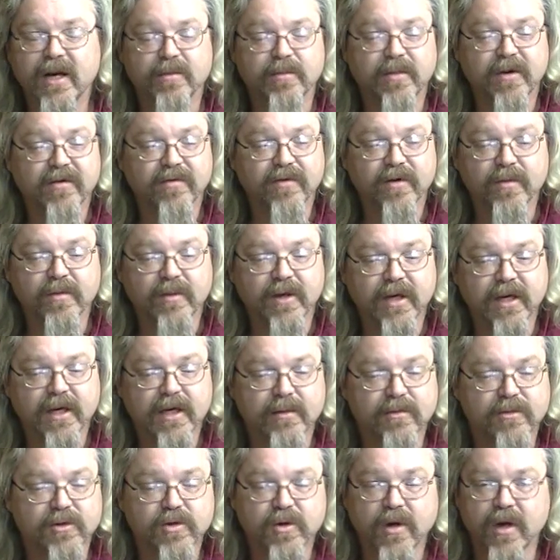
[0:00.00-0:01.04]
to be from the
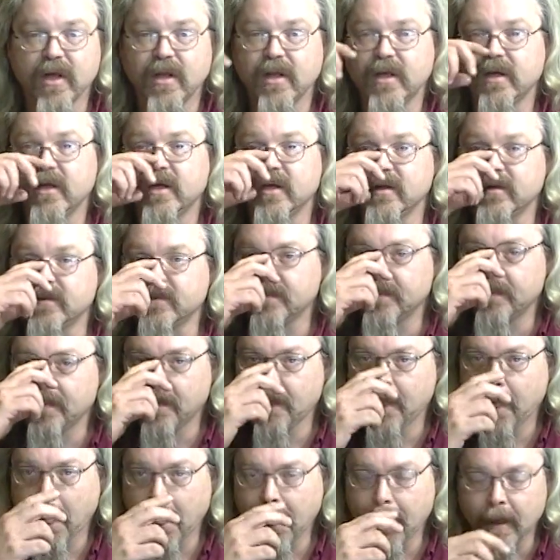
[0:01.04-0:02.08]
chemtrailing and
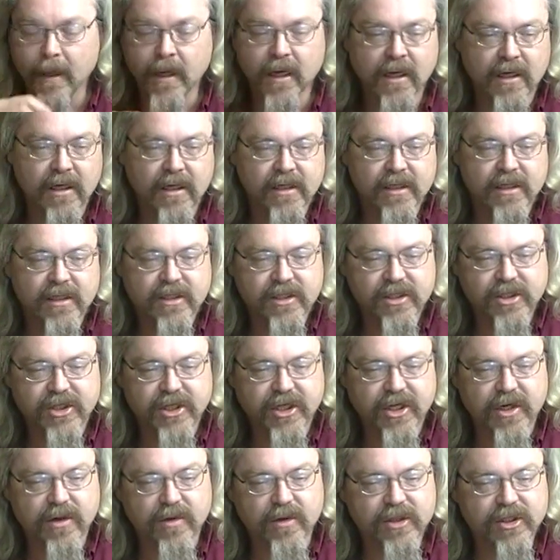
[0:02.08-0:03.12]

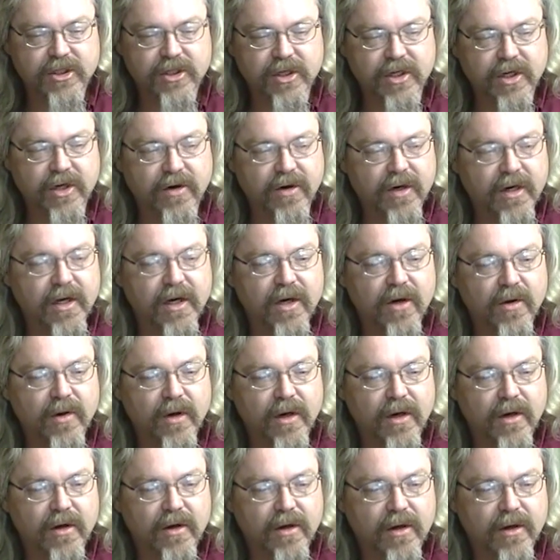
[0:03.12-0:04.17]
geoengineering
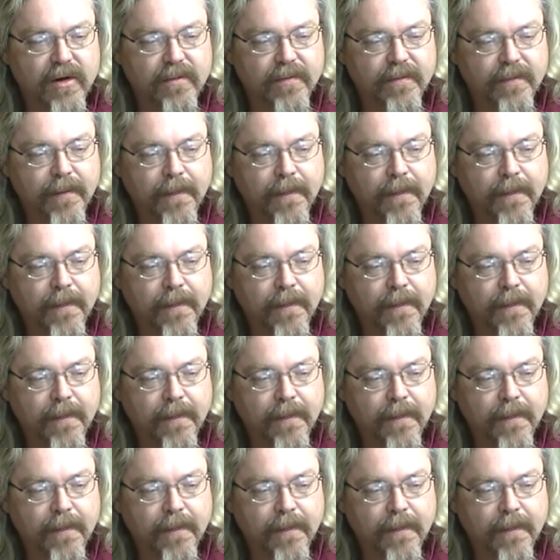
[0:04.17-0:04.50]
going on,